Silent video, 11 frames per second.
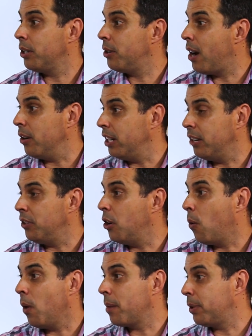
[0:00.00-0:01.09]
or you're out. And if you
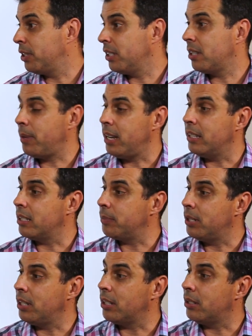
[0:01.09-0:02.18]
don't want to participate in this
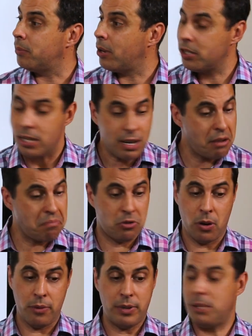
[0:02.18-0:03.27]
particular project, I
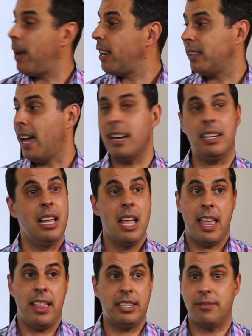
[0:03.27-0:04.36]
totally respect that. And
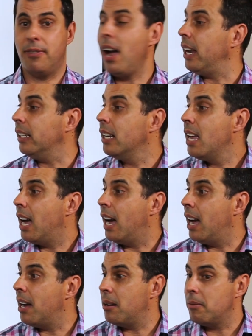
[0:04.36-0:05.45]
that's fine.
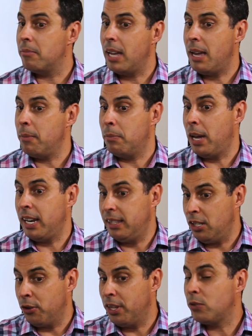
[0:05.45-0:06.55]

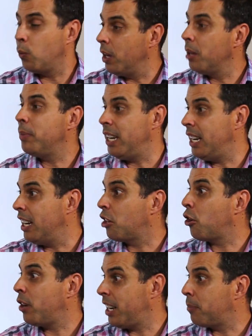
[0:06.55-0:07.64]
But this will be
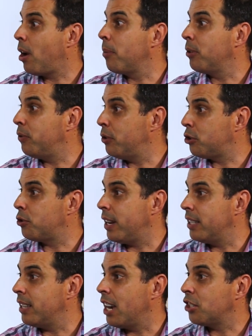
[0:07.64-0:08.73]
incurring in probably future
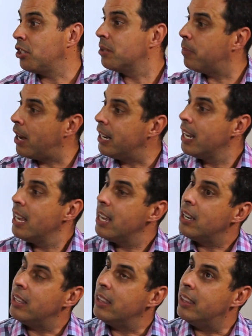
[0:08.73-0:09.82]
transactions. But
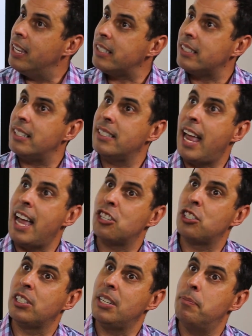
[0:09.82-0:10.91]
this has
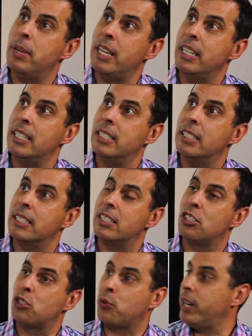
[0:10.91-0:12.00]
actually been
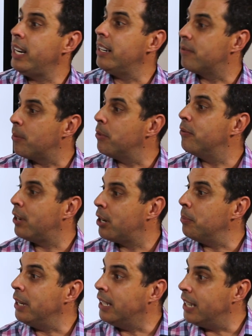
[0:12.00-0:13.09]
screened from the
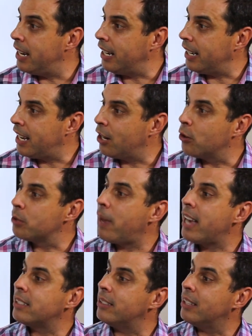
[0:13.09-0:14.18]
very beginning. And it goes
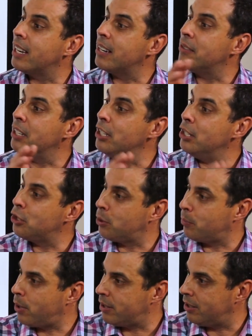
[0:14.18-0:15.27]
back to the
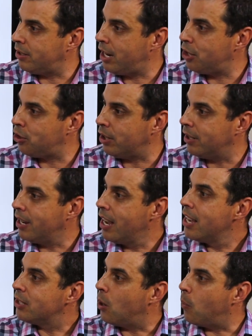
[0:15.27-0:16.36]
initial presentation.
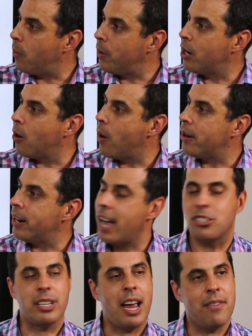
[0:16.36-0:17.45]
So when we go out and
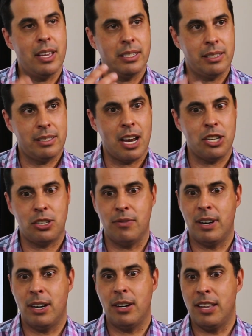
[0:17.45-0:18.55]
actually have that discussion
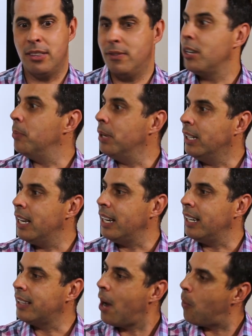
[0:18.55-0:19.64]
at the very
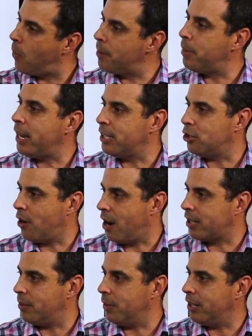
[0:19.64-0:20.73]
beginning, that one-page
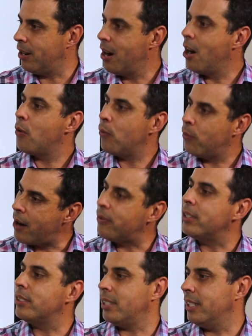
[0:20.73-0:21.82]
document
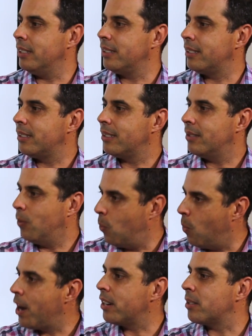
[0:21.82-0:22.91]
references
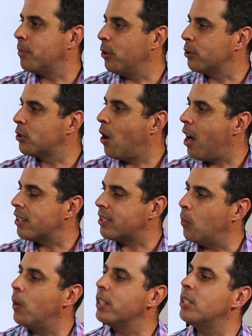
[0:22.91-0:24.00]
what are some of those costs
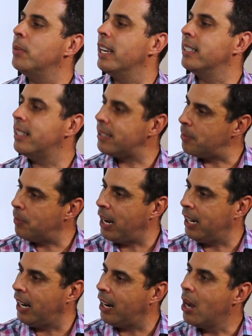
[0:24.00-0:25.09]
and what to be
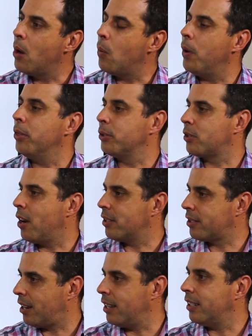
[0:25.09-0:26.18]
anticipating when those
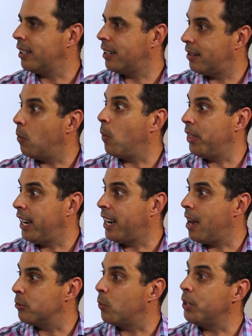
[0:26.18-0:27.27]
costs when they
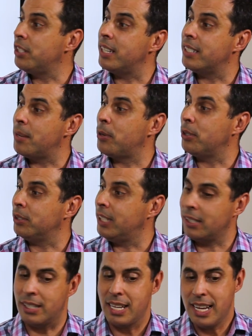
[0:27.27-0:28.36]
come. So when you see a typical
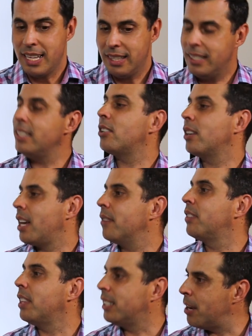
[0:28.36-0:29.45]
deal, these are kind
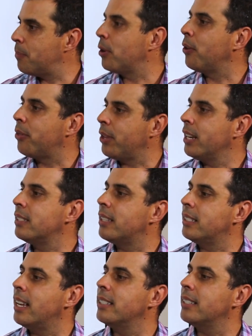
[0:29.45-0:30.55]
of the typical things
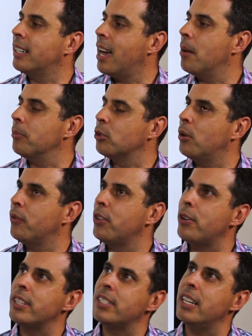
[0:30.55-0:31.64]
that tend to come. So if
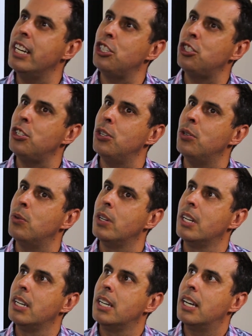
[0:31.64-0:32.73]
there is an issue,
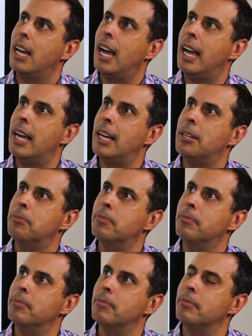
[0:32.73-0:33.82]

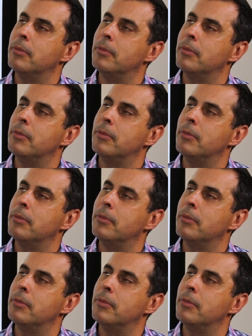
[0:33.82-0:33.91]
that